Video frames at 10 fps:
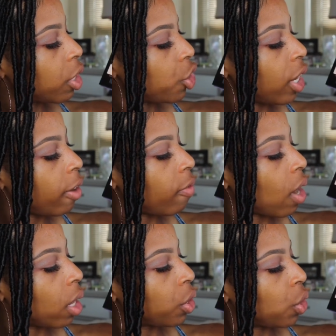the shade
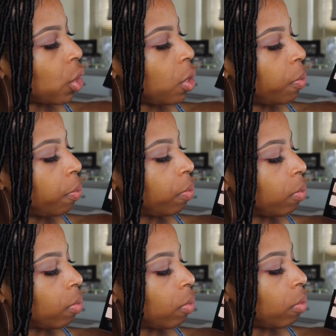Volatile,
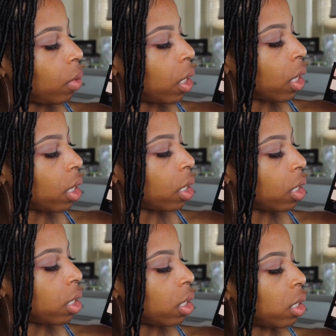
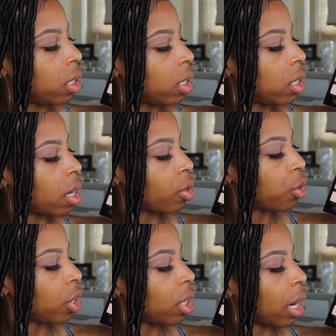because this is another
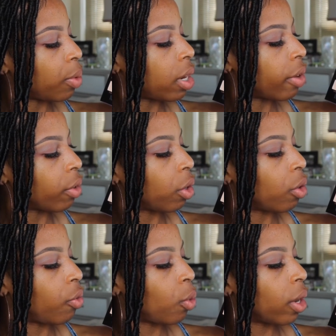shade that I would never go
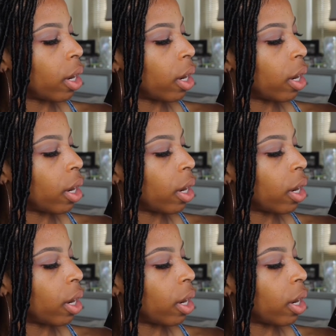for.